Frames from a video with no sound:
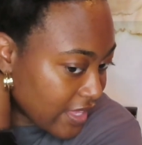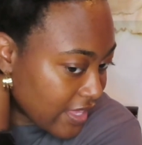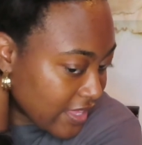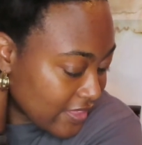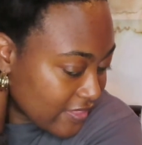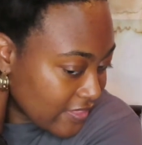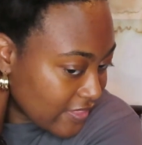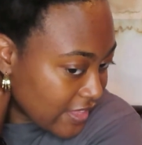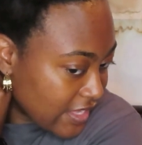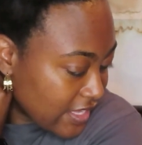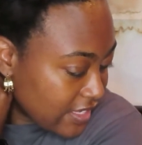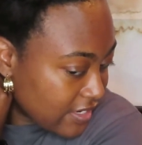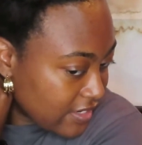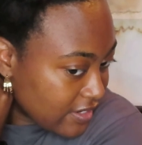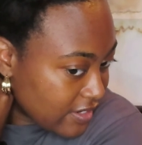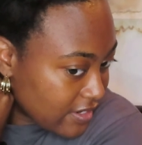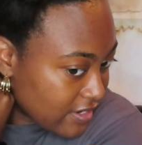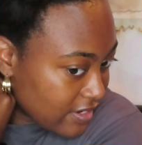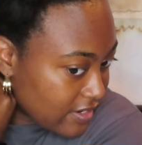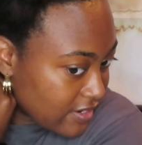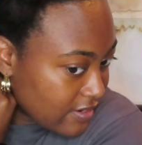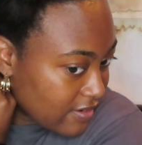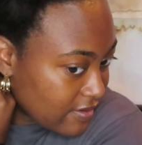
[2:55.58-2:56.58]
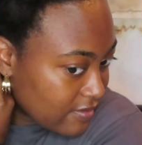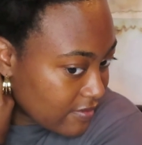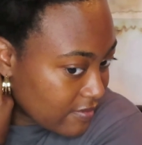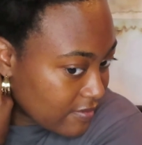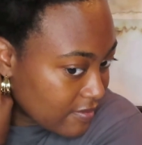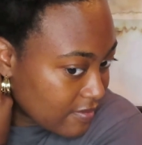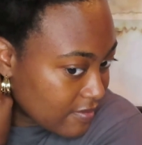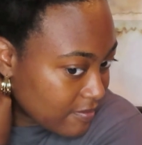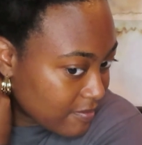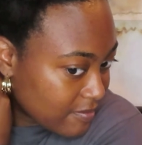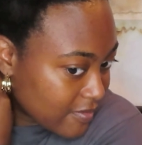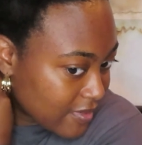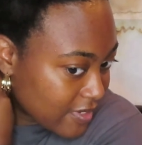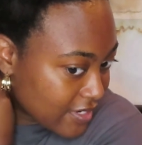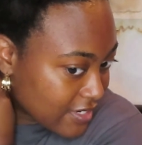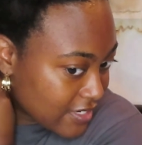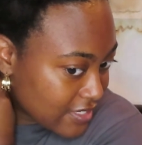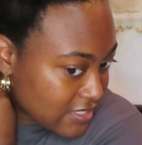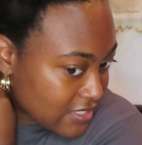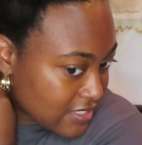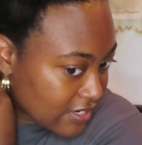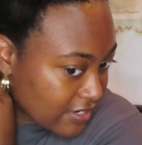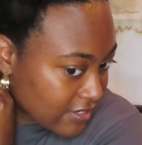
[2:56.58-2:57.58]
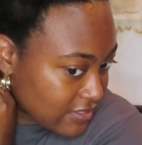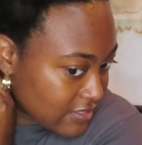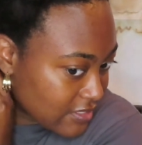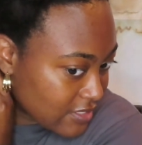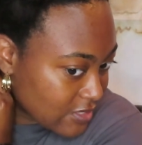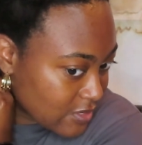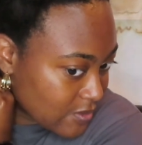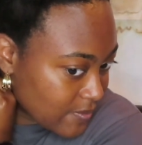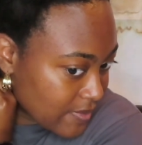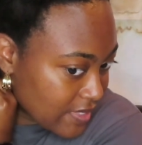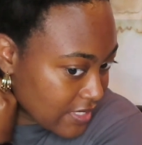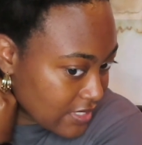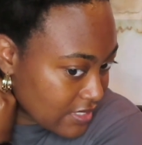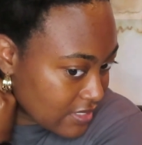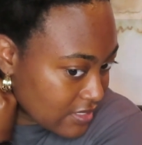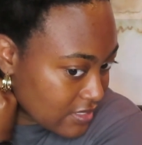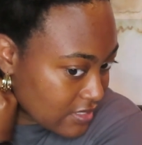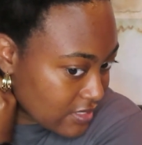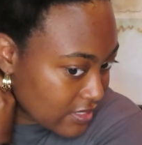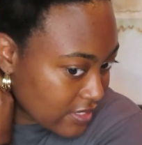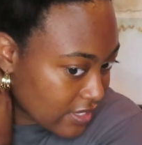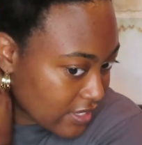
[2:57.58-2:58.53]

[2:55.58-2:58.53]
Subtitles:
And then I'm gonna start to twist.